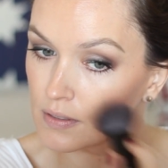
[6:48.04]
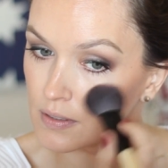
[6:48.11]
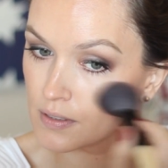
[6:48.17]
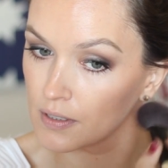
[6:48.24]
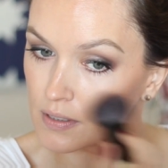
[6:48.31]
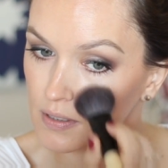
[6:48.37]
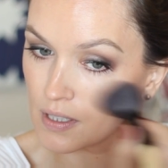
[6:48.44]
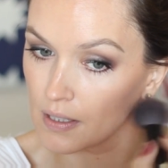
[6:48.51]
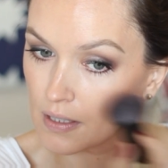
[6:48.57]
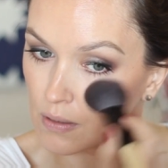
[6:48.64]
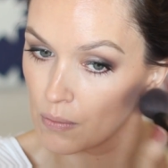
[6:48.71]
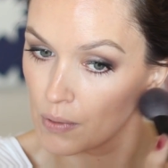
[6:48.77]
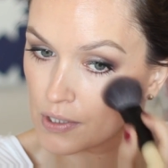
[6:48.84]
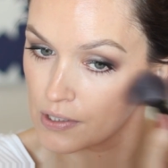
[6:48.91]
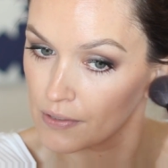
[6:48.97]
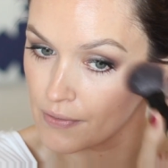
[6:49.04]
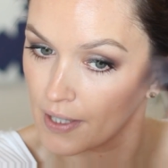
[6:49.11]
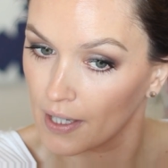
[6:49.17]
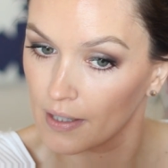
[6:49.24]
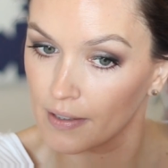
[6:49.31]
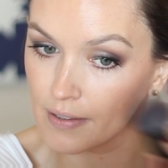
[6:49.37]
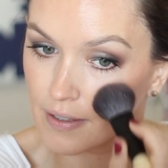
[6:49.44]
Just a little wash of
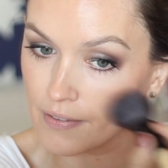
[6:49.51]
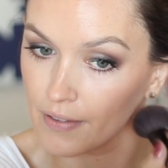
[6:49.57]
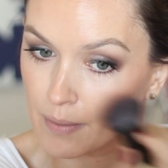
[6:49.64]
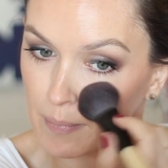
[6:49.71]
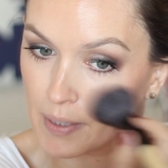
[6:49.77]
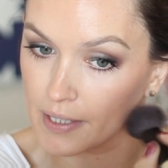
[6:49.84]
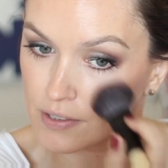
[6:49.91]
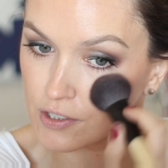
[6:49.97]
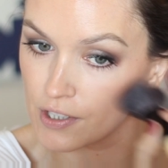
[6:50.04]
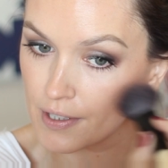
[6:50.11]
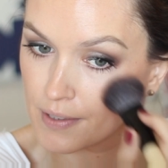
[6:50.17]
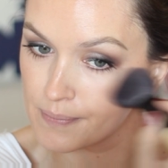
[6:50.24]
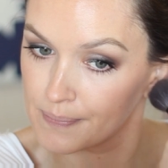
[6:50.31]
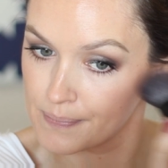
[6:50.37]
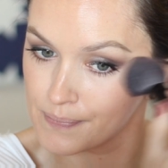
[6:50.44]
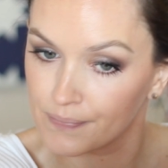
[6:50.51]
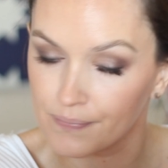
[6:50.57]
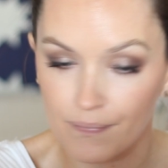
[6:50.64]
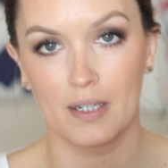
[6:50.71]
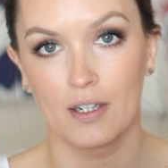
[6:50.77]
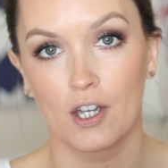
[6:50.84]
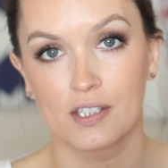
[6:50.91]
colour, nothing major.
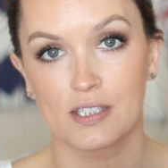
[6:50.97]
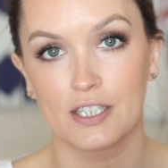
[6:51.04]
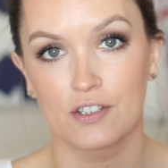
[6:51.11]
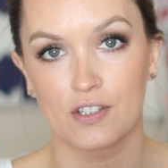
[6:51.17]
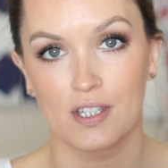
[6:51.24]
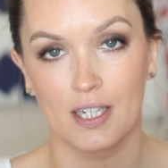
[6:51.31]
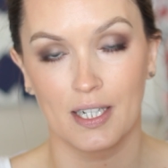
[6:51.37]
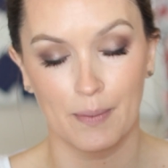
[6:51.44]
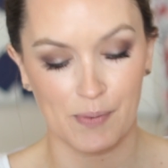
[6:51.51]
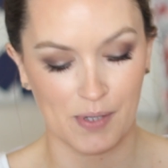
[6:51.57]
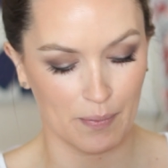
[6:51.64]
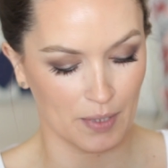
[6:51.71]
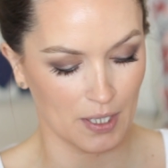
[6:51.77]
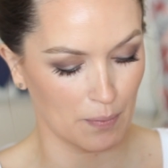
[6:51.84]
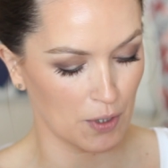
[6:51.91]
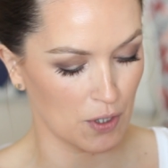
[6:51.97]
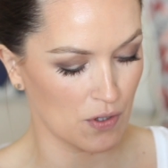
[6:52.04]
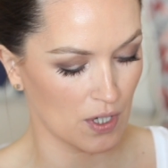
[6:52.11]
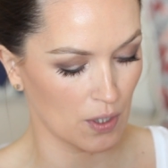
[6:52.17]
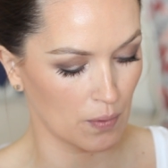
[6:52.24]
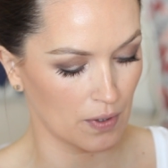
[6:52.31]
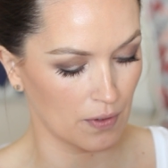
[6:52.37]
Lastly, onto the lips, I'm going to be
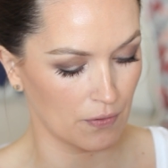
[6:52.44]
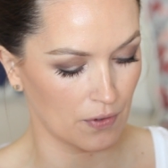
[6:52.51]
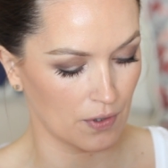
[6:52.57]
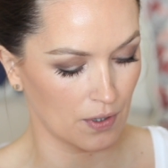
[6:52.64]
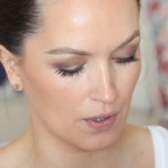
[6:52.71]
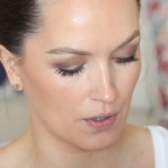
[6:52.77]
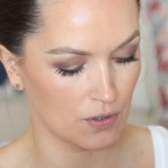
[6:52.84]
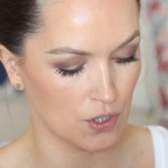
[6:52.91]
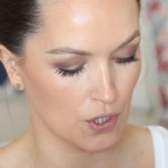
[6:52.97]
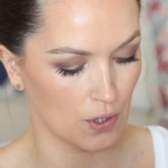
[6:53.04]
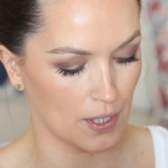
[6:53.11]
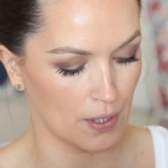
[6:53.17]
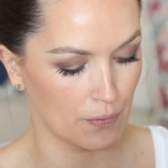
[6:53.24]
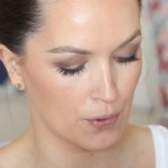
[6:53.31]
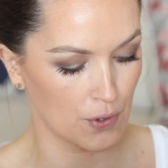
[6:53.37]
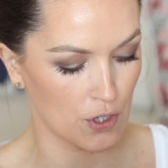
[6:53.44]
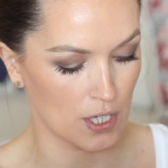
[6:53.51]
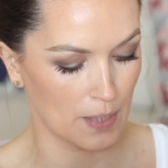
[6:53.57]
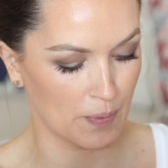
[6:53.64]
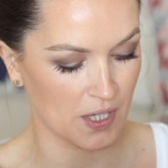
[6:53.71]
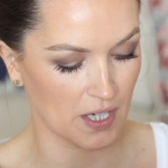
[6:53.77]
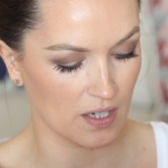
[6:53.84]
using one of the Jolie Rouge
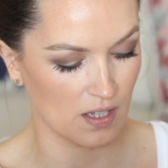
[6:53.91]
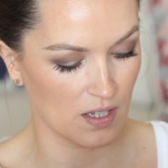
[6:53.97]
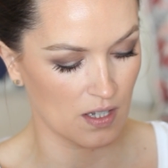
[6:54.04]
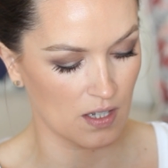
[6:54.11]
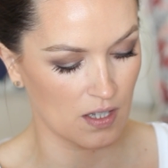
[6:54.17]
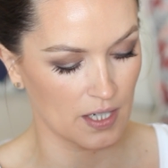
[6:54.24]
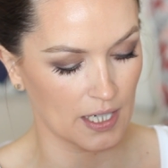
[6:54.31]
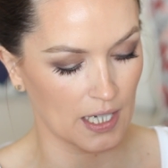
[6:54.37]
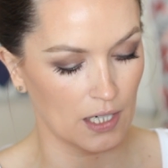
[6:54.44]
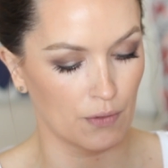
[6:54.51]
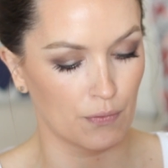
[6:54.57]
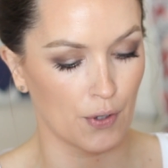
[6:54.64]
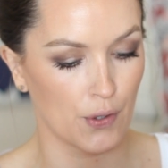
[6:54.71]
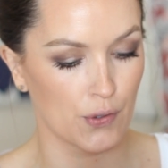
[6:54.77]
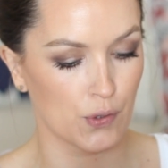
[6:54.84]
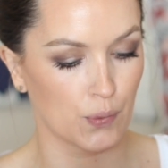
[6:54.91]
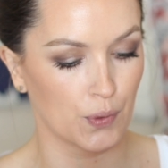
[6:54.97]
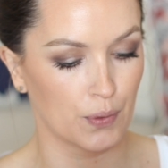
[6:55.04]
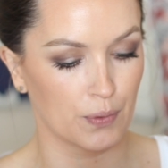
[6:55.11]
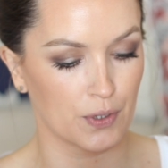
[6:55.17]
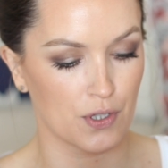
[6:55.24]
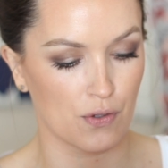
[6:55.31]
lipsticks. This is in the colour
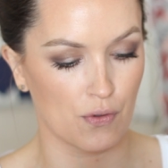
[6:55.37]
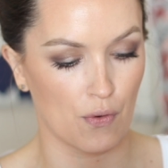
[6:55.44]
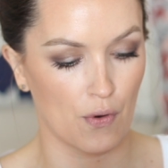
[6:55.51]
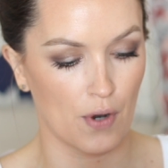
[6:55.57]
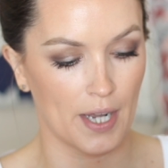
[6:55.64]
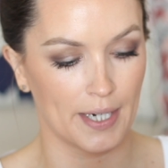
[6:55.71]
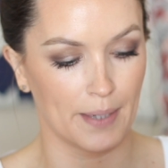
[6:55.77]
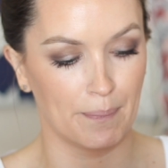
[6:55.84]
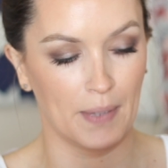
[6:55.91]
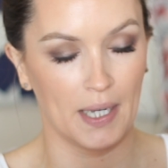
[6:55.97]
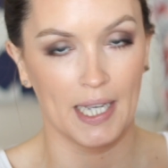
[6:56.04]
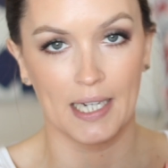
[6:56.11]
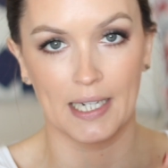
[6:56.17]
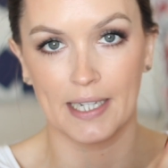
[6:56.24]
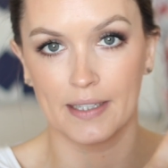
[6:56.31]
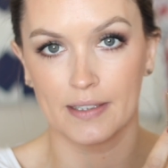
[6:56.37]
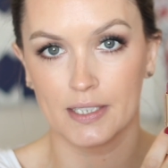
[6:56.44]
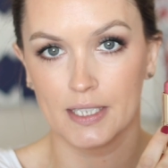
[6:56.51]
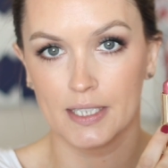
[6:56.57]
Rosewood, which is right up my alley.